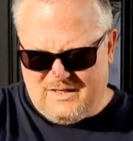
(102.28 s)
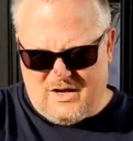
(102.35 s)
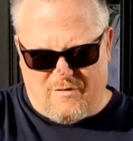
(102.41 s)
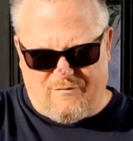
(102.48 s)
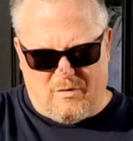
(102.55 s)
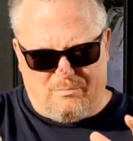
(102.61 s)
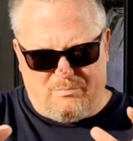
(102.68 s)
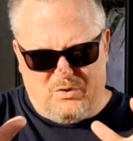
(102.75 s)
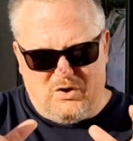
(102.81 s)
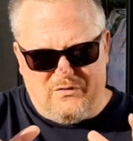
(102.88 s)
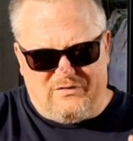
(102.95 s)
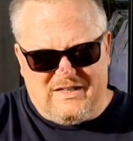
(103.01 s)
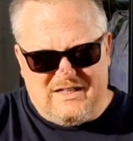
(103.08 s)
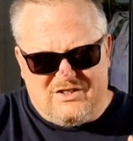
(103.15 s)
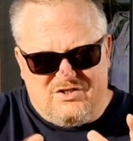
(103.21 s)
of a
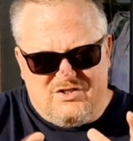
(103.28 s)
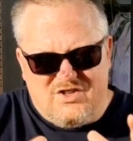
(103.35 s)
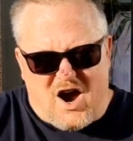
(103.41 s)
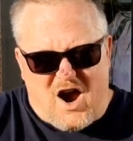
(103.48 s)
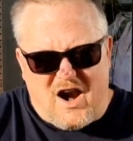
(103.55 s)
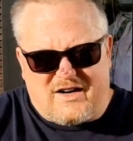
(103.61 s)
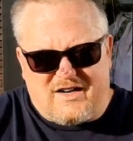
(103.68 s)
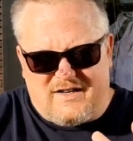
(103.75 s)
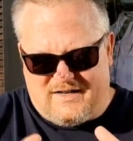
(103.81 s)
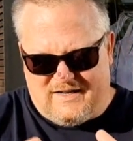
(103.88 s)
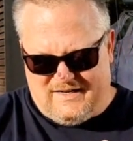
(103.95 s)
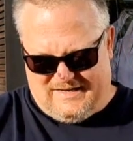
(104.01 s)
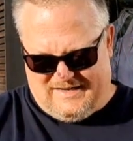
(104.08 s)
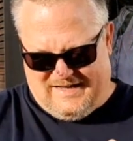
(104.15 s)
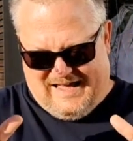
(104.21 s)
beautifully dark,
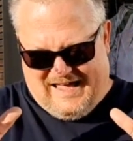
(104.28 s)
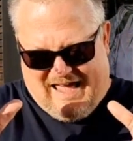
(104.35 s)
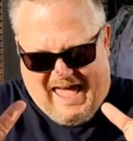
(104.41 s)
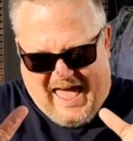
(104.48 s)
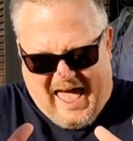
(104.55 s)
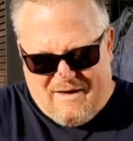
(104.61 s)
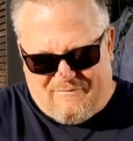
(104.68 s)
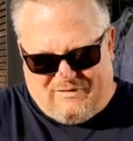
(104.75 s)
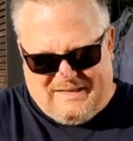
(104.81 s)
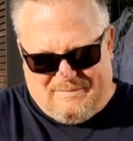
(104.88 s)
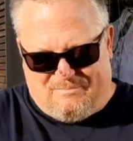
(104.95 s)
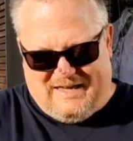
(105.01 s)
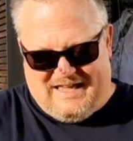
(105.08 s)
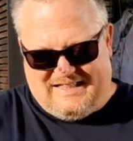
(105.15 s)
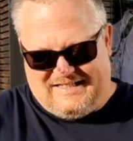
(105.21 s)
heavily
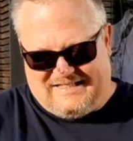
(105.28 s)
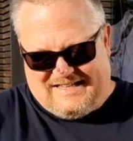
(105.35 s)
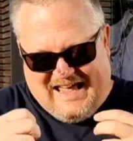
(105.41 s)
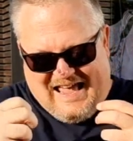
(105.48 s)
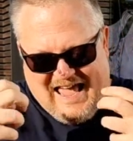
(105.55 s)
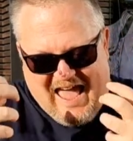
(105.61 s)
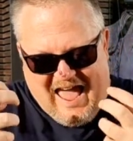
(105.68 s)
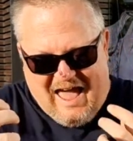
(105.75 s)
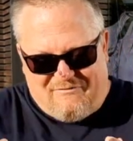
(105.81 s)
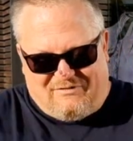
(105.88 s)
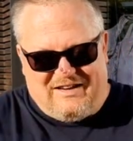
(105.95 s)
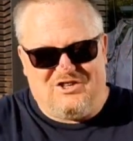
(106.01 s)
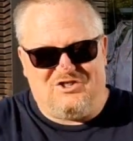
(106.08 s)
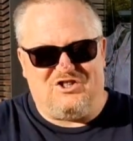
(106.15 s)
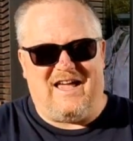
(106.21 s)
peated,
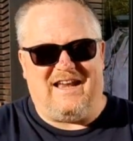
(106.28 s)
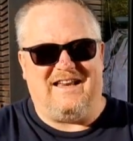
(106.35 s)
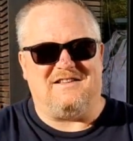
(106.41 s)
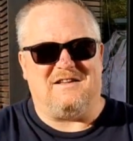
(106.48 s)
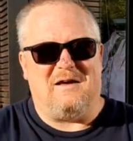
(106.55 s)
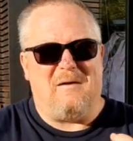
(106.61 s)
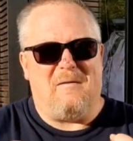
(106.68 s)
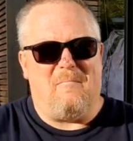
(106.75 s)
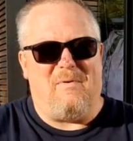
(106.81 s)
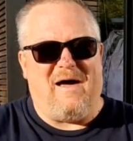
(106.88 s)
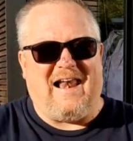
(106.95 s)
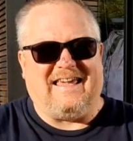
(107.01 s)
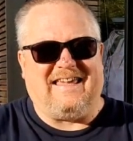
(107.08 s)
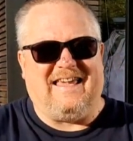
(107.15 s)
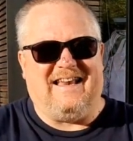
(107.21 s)
heavily sherried
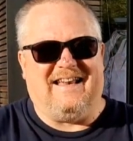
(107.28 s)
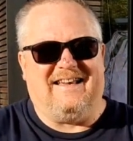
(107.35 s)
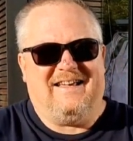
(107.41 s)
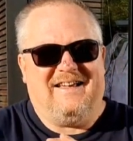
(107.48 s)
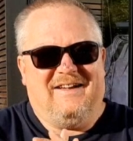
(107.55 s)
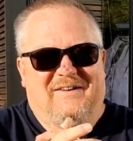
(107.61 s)
Ballechin.